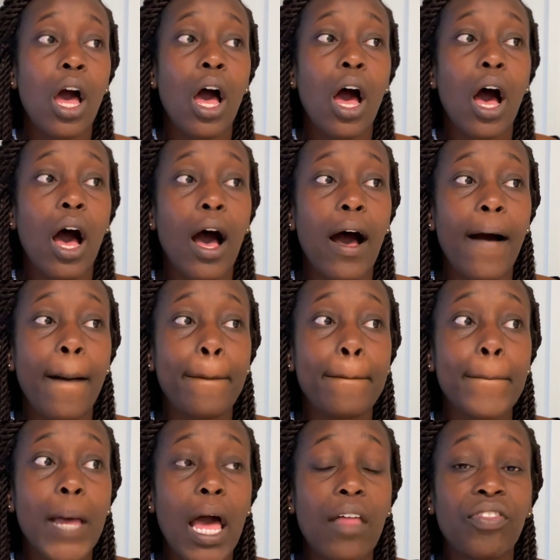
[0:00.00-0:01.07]
And
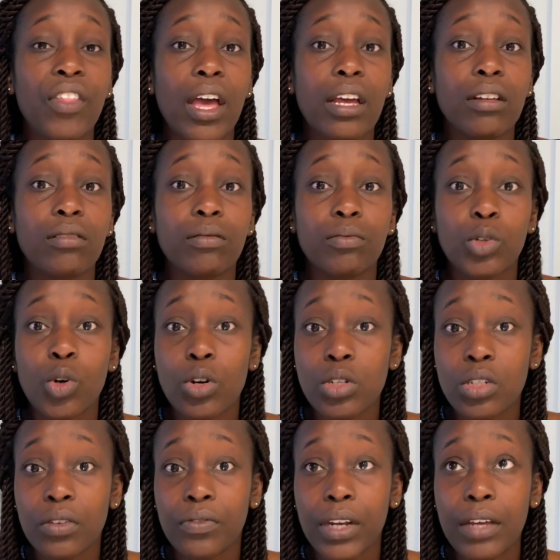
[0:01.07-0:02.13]
then cost
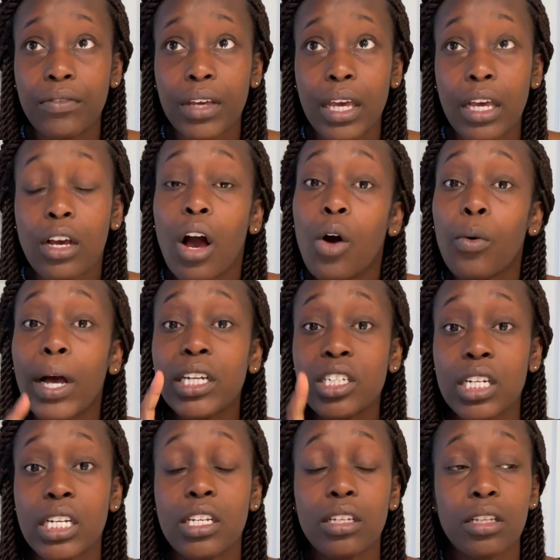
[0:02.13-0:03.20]
of living. Oh,
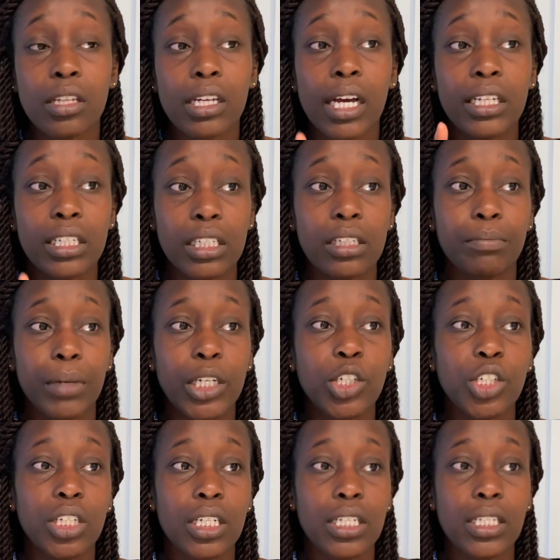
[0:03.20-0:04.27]
actually, the other thing I didn't
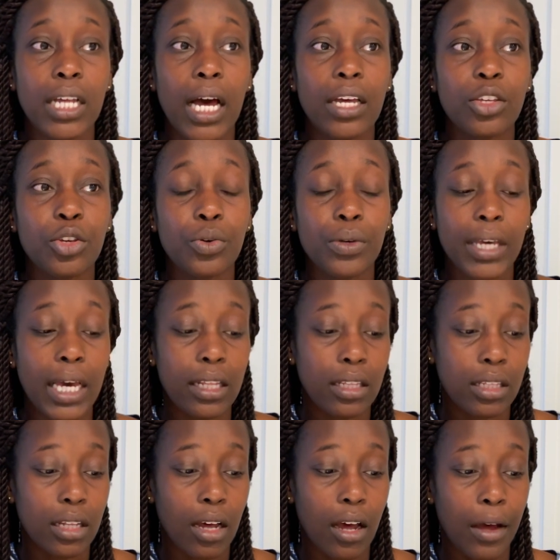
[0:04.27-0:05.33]
mention is that you get
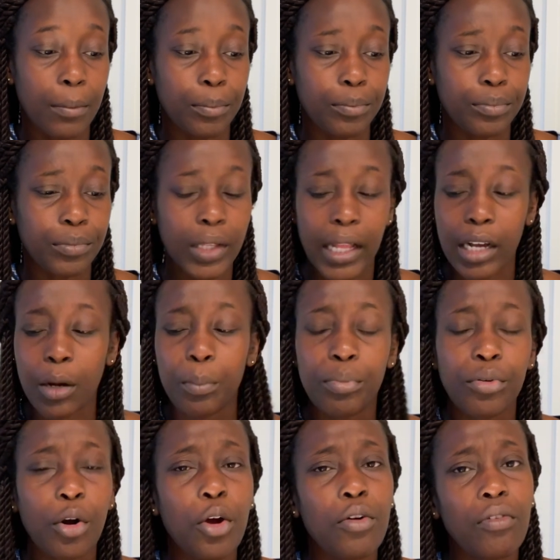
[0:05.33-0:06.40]
like a
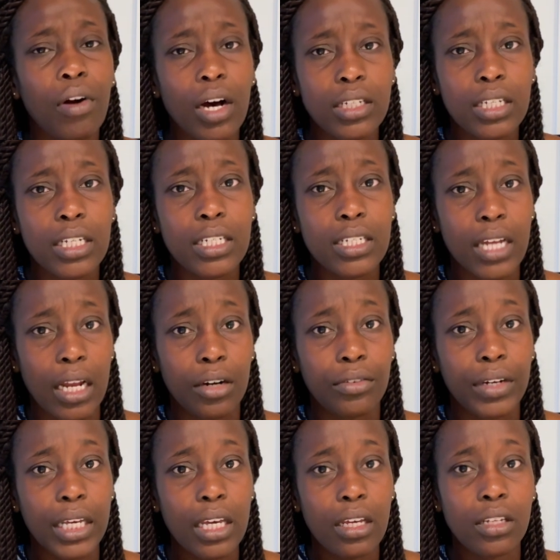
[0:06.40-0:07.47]
prorated
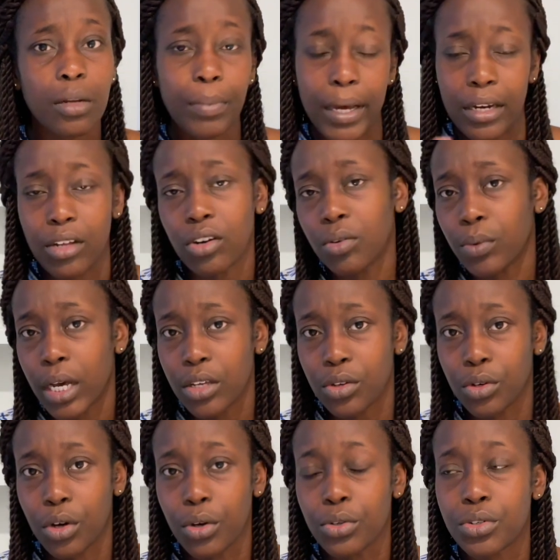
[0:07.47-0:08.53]
salary depending on where you
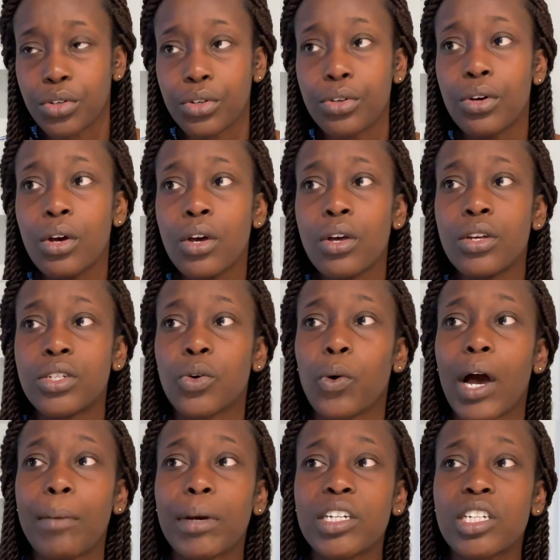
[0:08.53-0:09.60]
go to. So
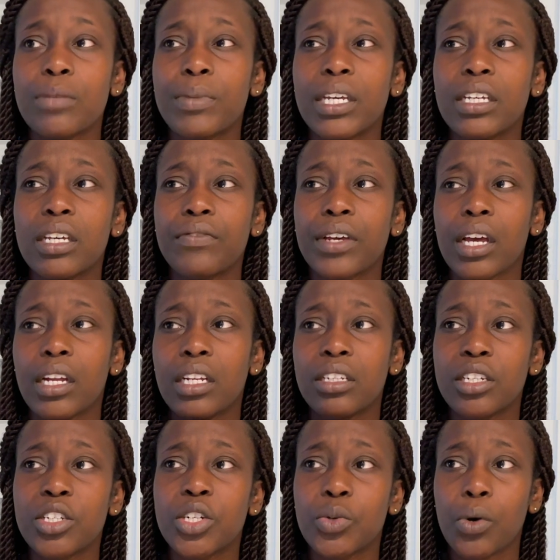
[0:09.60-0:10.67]
I'm actually being given an
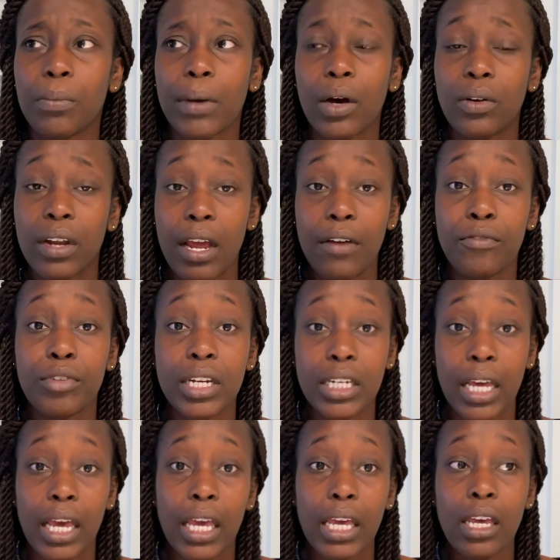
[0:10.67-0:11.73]
additional amount every
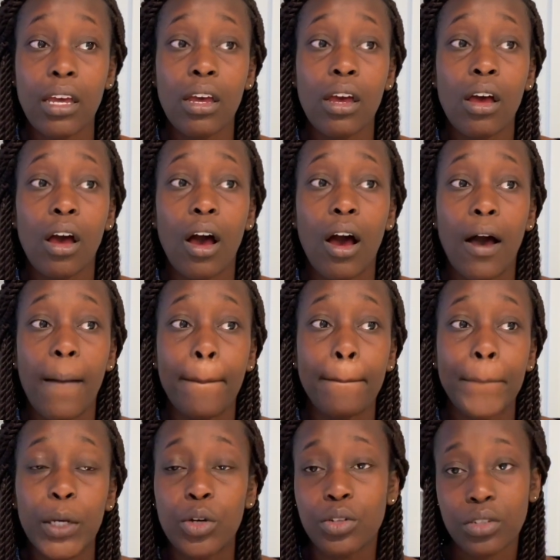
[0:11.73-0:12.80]
day
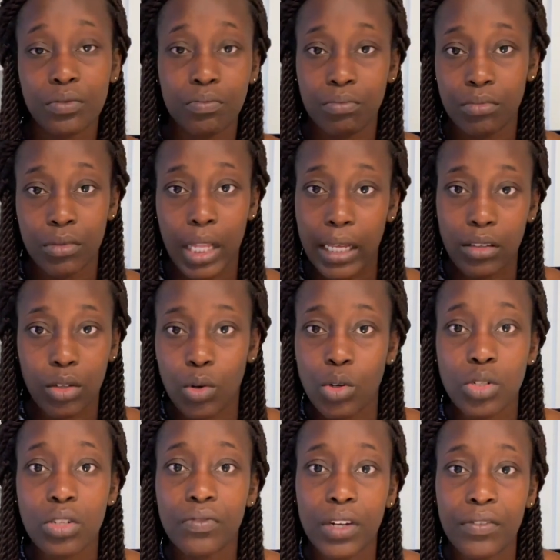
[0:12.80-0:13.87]
because of like the
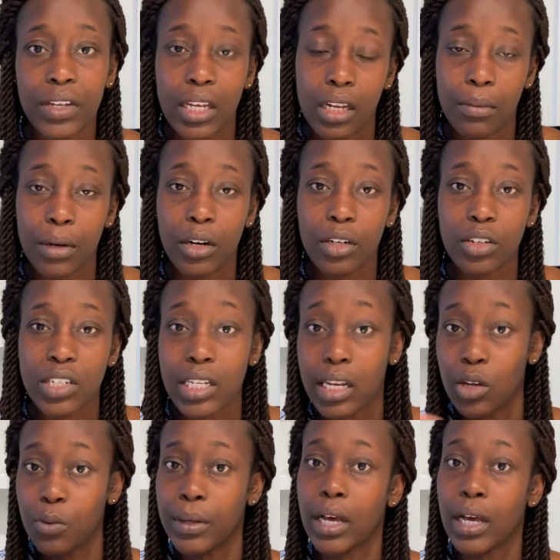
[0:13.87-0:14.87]
cost of living in America is a little bit